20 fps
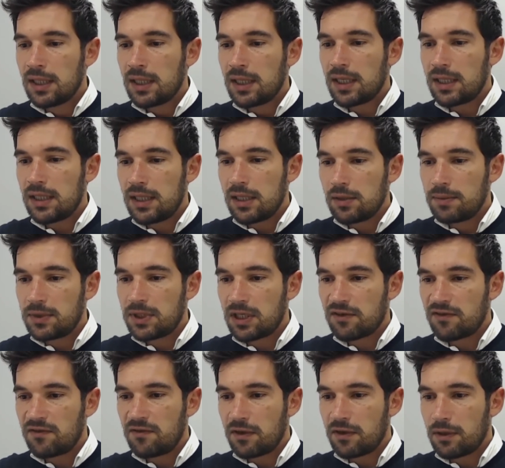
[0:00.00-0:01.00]
and they
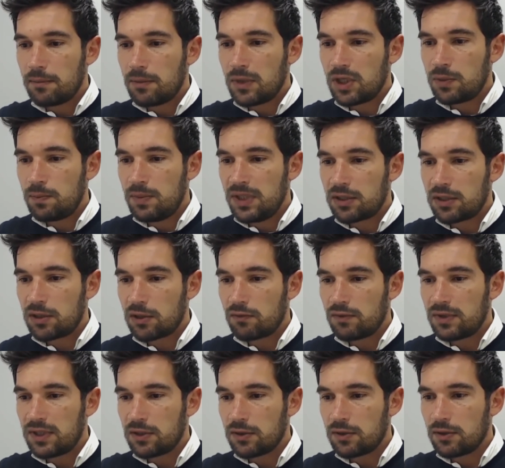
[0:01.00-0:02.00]
observed much better
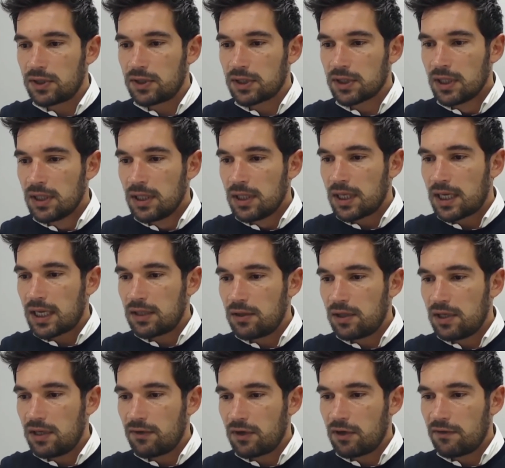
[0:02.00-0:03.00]
results at the
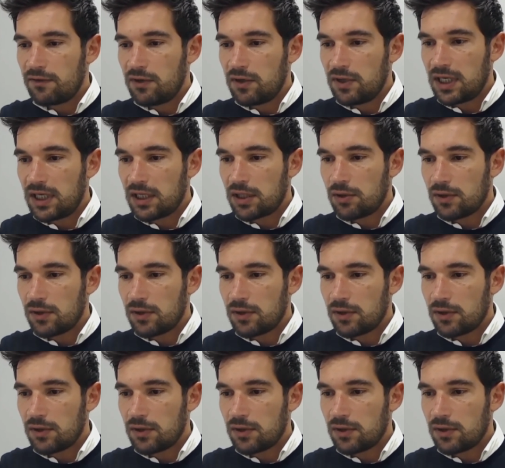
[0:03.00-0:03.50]
level of the neck.